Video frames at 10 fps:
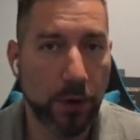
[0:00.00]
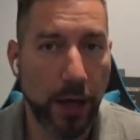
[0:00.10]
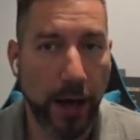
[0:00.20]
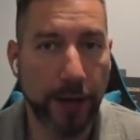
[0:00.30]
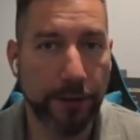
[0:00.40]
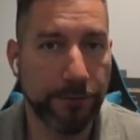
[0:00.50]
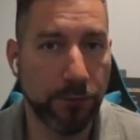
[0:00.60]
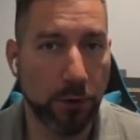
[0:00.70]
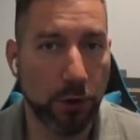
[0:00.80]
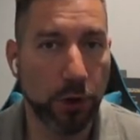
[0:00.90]
either
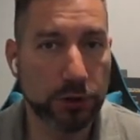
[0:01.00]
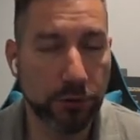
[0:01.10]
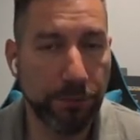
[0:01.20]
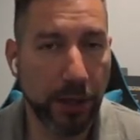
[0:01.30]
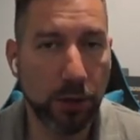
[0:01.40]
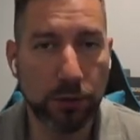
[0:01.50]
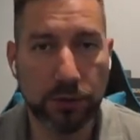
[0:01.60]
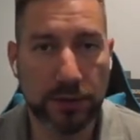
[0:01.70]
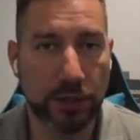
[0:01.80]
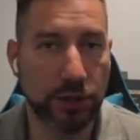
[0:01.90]
for lots of payload,
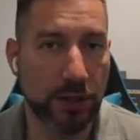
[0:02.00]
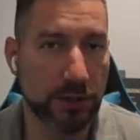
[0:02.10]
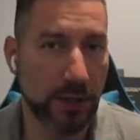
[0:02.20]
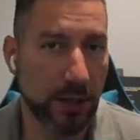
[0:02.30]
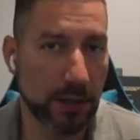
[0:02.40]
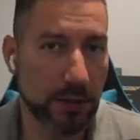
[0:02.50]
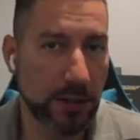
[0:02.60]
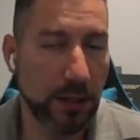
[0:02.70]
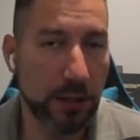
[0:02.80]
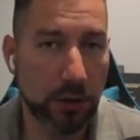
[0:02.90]
such as a
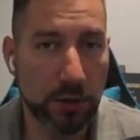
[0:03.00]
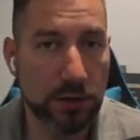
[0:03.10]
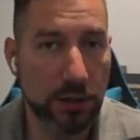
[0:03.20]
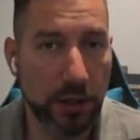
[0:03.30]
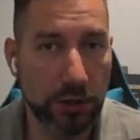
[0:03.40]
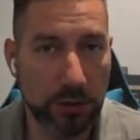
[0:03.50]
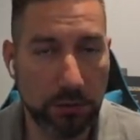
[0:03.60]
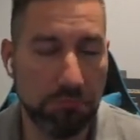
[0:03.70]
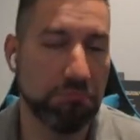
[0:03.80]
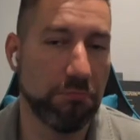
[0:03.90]
satellite
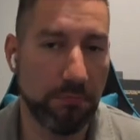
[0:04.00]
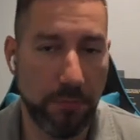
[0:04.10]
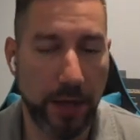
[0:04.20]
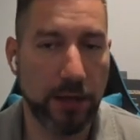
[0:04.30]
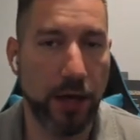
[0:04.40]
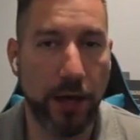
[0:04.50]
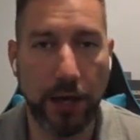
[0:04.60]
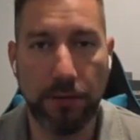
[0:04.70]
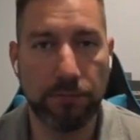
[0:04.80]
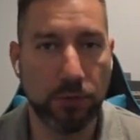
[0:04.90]
constellation,
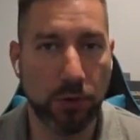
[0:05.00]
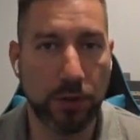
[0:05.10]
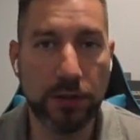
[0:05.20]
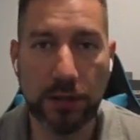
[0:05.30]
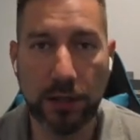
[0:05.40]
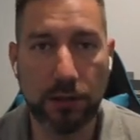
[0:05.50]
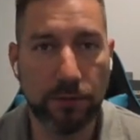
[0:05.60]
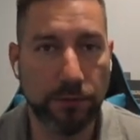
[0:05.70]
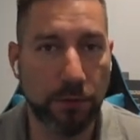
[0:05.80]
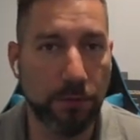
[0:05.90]
aka internet
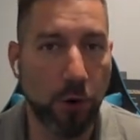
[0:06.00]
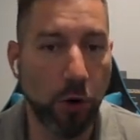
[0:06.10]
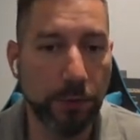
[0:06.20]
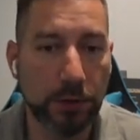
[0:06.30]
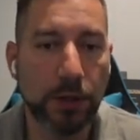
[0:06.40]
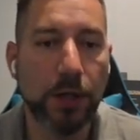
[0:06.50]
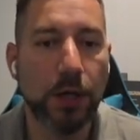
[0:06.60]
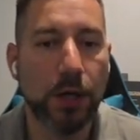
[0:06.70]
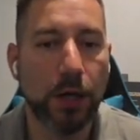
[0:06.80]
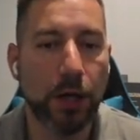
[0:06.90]
from orbit,
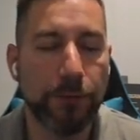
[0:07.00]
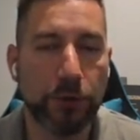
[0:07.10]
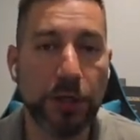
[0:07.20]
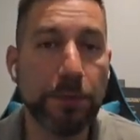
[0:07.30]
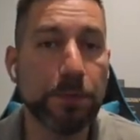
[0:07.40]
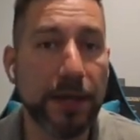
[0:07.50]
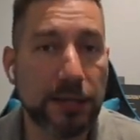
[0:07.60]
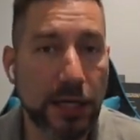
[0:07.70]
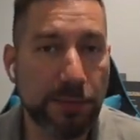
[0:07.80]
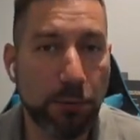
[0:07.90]
for deep
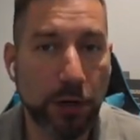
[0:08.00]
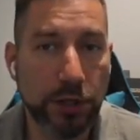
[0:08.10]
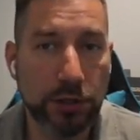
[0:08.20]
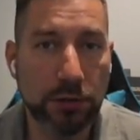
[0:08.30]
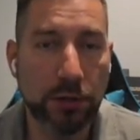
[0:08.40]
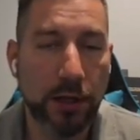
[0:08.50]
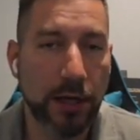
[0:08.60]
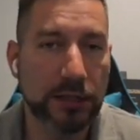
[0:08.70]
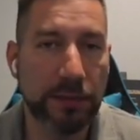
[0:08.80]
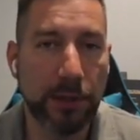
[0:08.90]
space exploration,
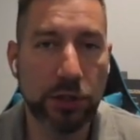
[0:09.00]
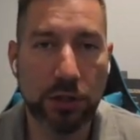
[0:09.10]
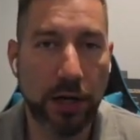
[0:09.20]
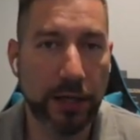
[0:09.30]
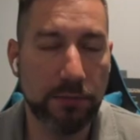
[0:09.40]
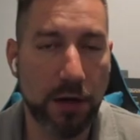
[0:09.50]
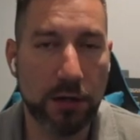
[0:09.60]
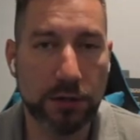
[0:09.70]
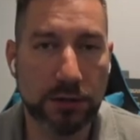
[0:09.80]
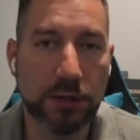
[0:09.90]
as I mentioned, like
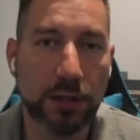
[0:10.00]
Mars.